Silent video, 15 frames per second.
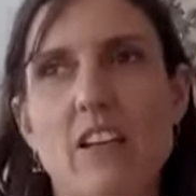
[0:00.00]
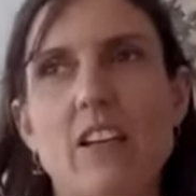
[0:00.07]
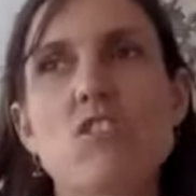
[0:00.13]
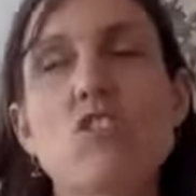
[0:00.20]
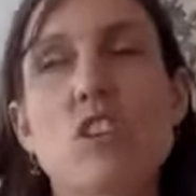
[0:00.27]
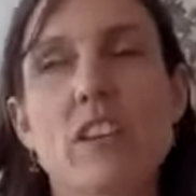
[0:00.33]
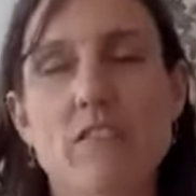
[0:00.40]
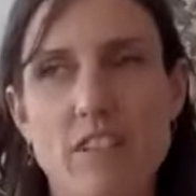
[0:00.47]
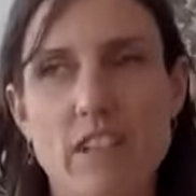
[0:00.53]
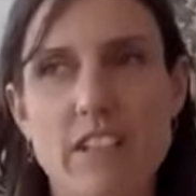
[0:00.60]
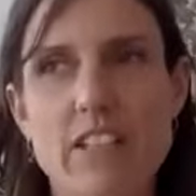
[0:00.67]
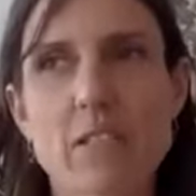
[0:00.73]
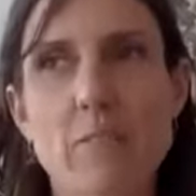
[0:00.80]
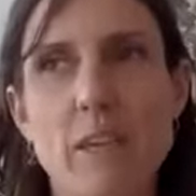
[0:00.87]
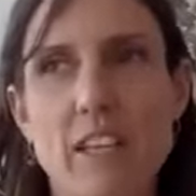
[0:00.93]
generally
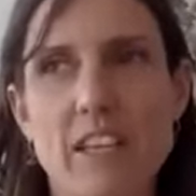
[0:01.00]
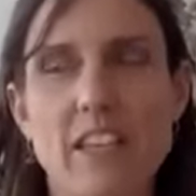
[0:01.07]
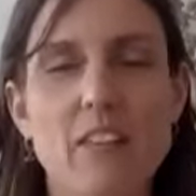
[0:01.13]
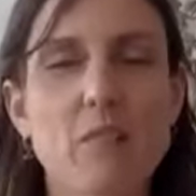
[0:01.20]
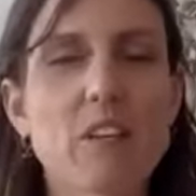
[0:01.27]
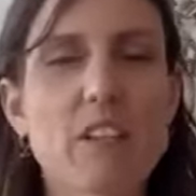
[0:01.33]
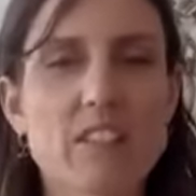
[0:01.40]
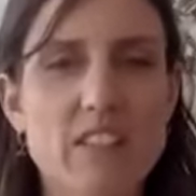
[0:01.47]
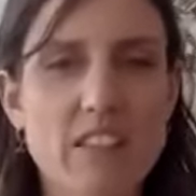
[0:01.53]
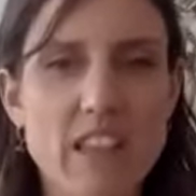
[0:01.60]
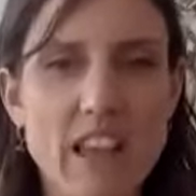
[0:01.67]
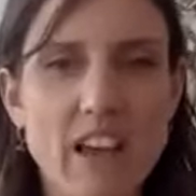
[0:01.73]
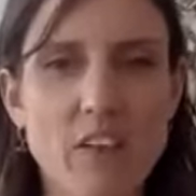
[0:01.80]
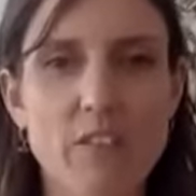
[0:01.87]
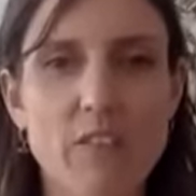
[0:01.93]
speaking, the ones in the
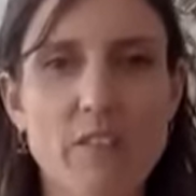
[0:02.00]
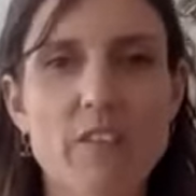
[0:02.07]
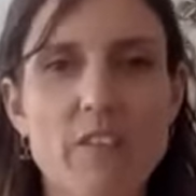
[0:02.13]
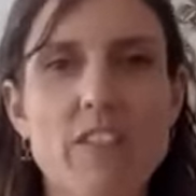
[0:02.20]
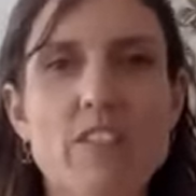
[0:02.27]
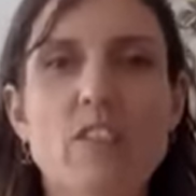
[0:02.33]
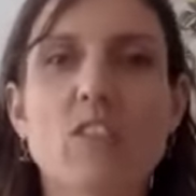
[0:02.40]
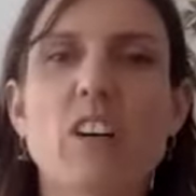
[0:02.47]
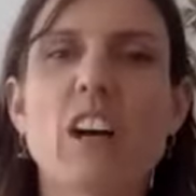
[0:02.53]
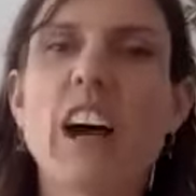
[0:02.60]
health food store